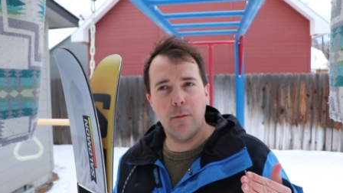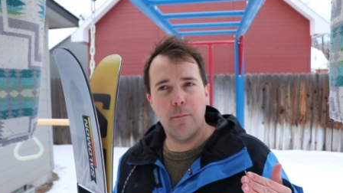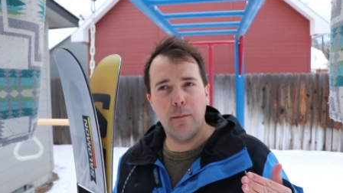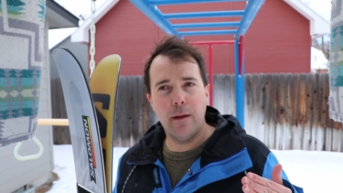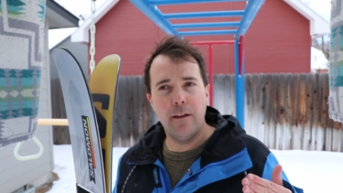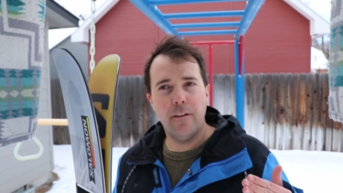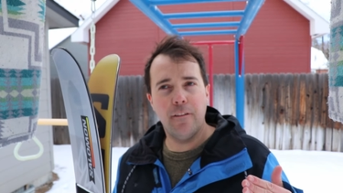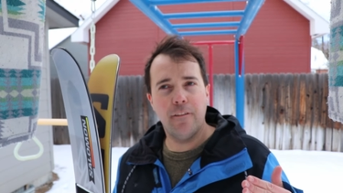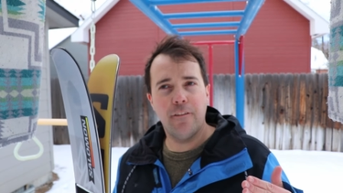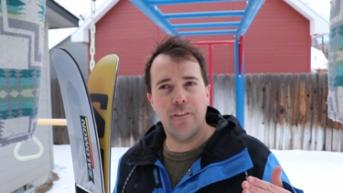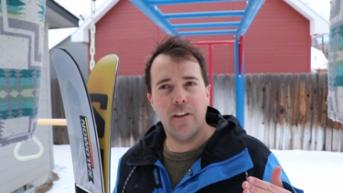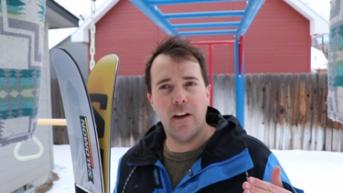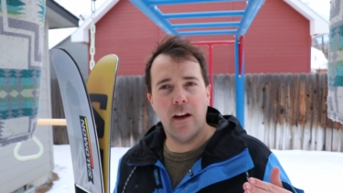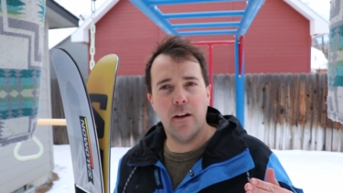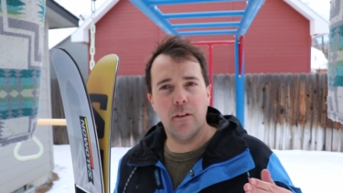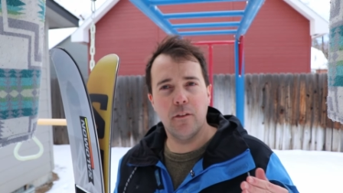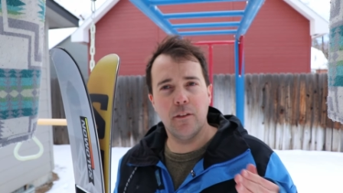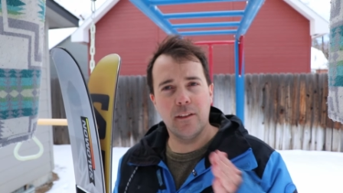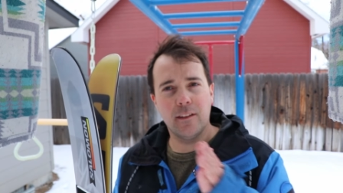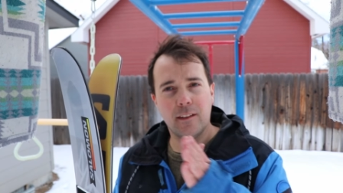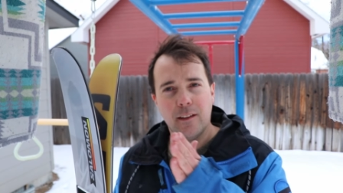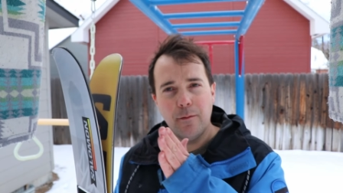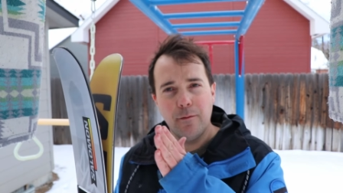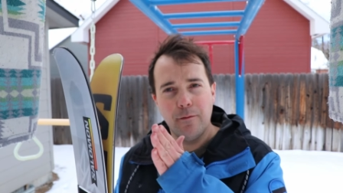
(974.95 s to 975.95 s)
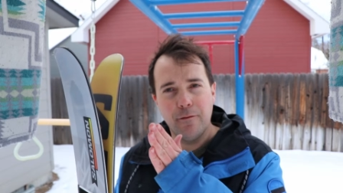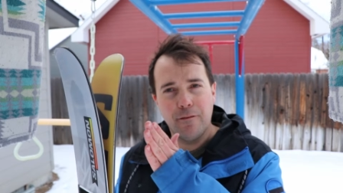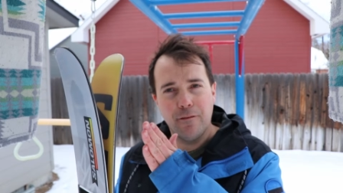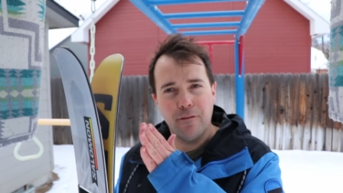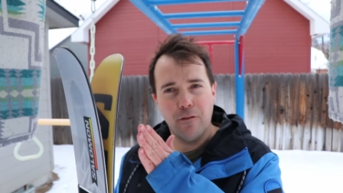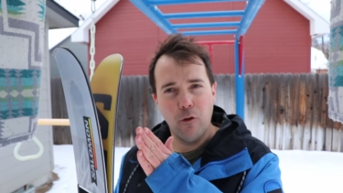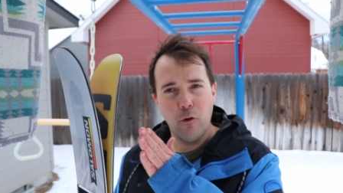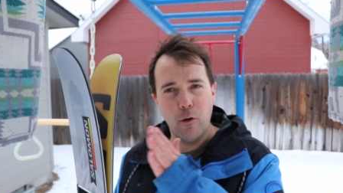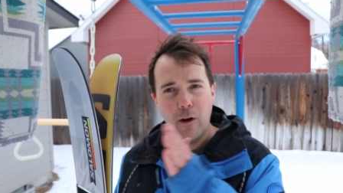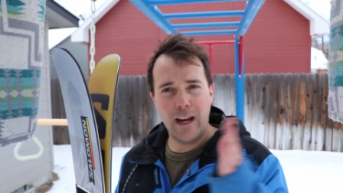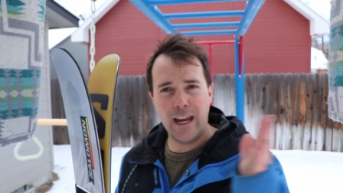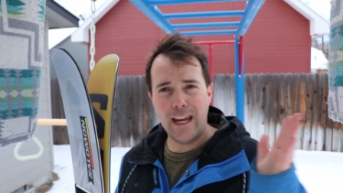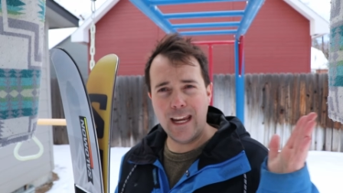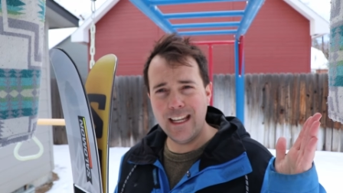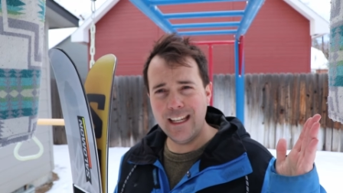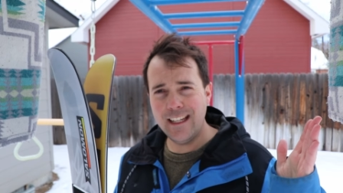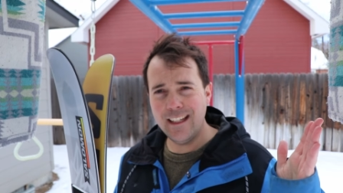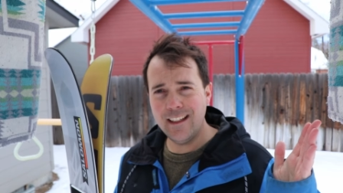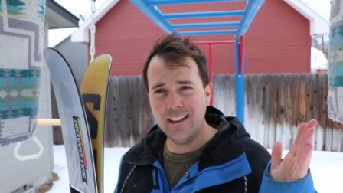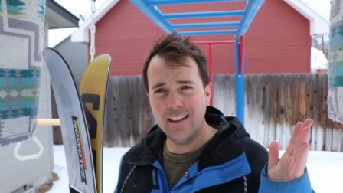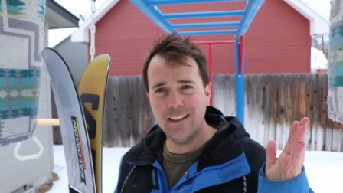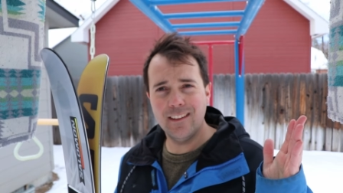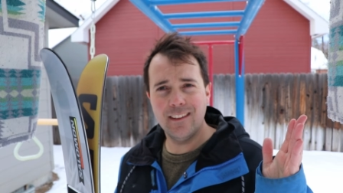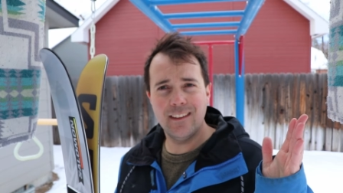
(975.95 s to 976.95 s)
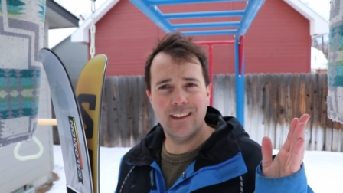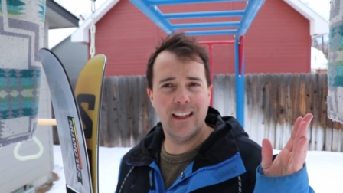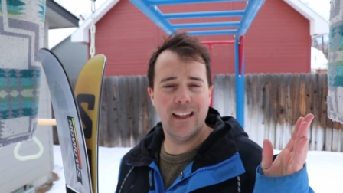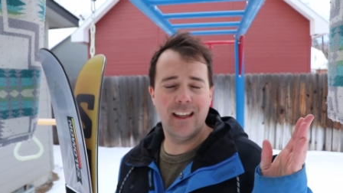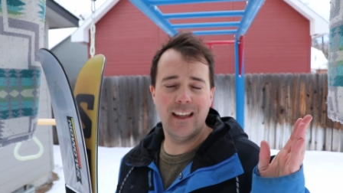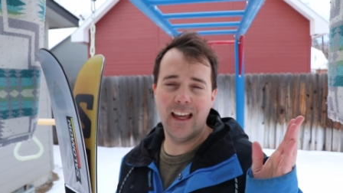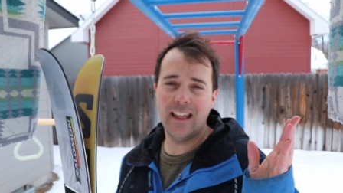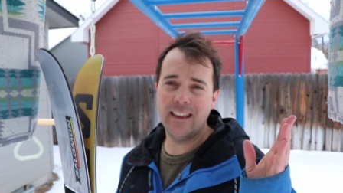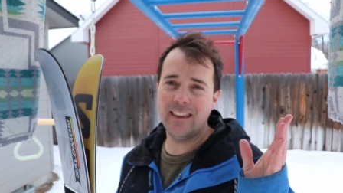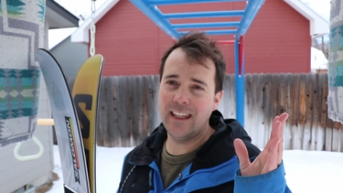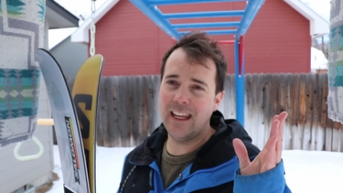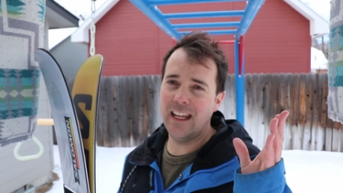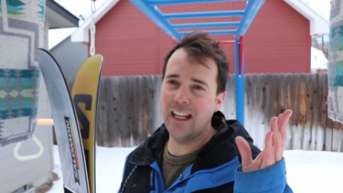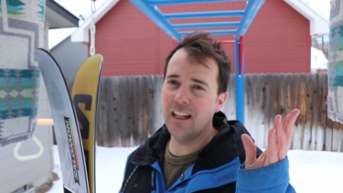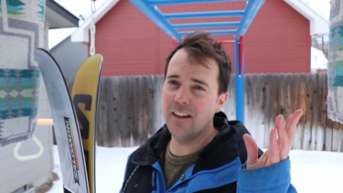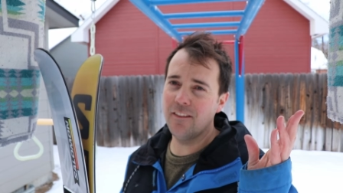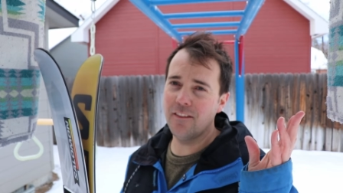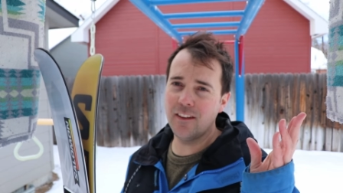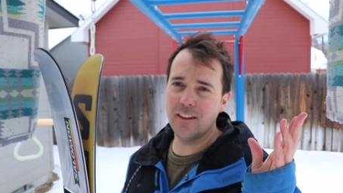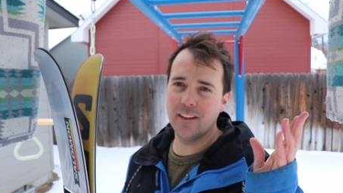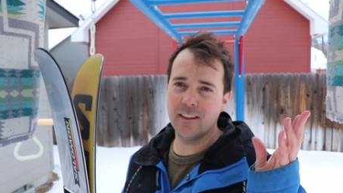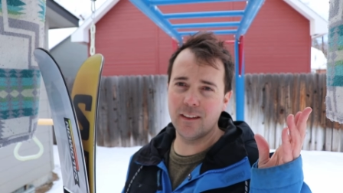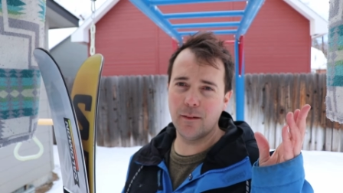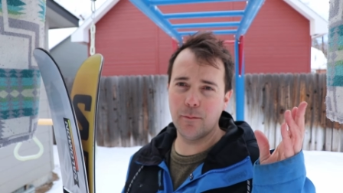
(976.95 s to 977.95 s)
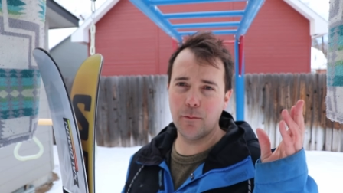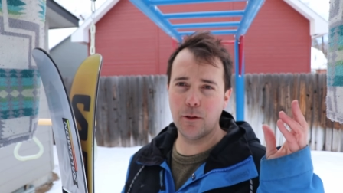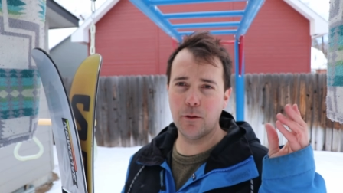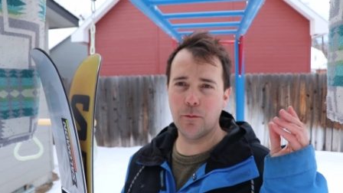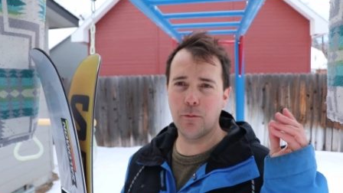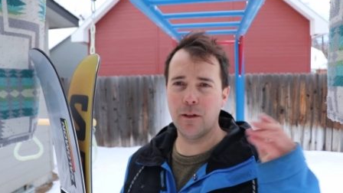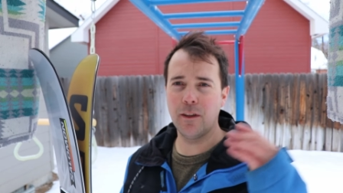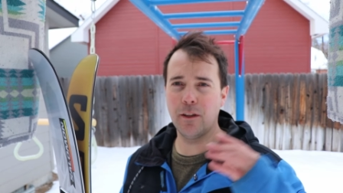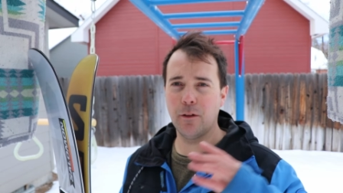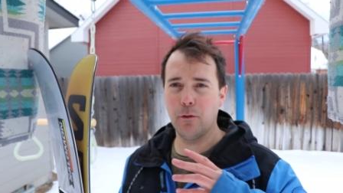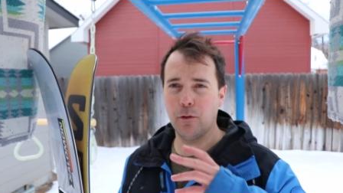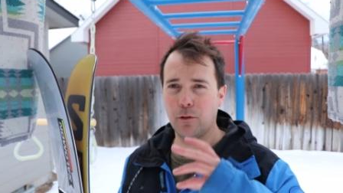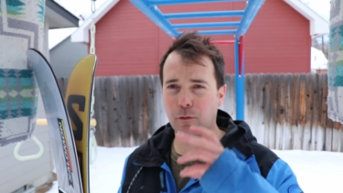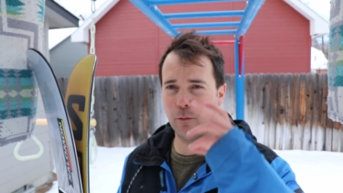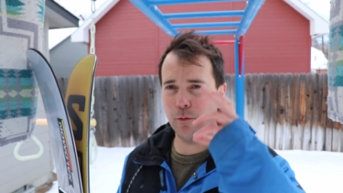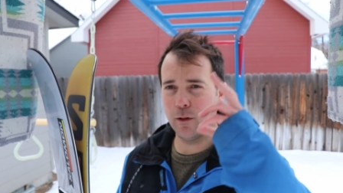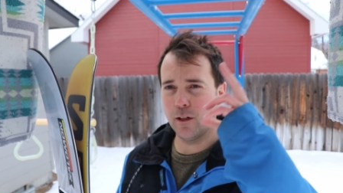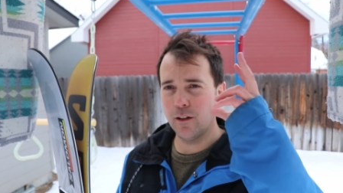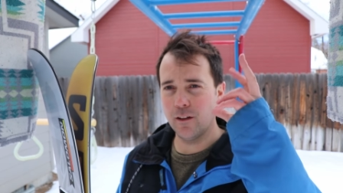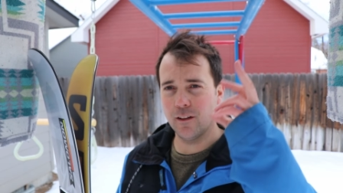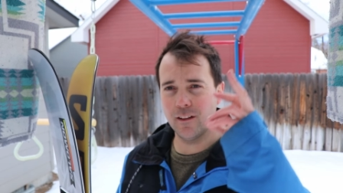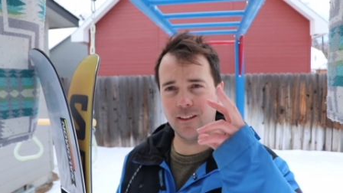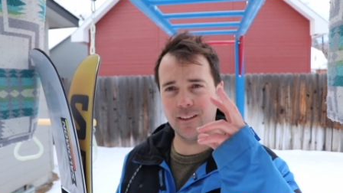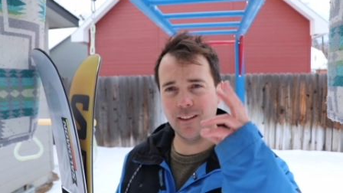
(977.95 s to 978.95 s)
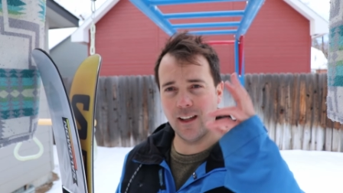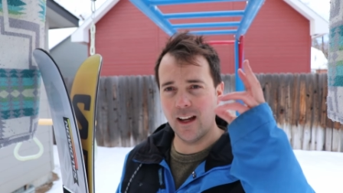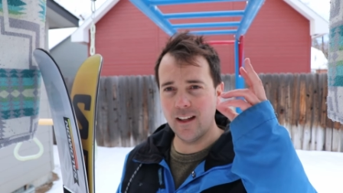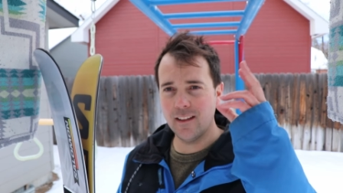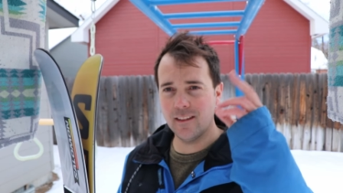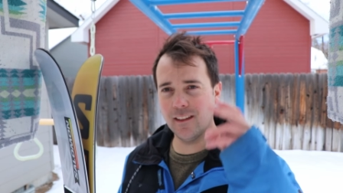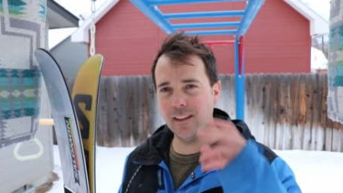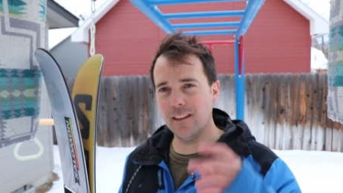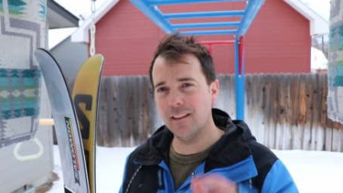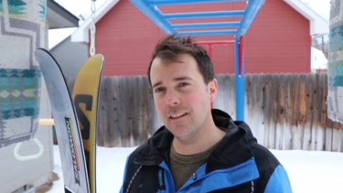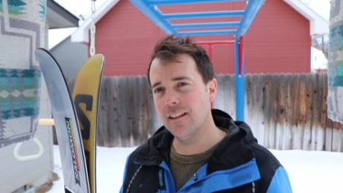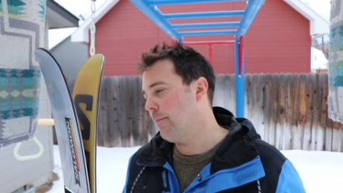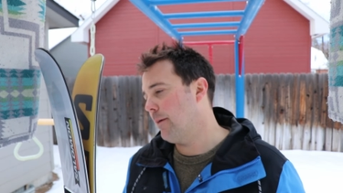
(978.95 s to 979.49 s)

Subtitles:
I may have found some 480s at the end of the summer when there was weird sizing,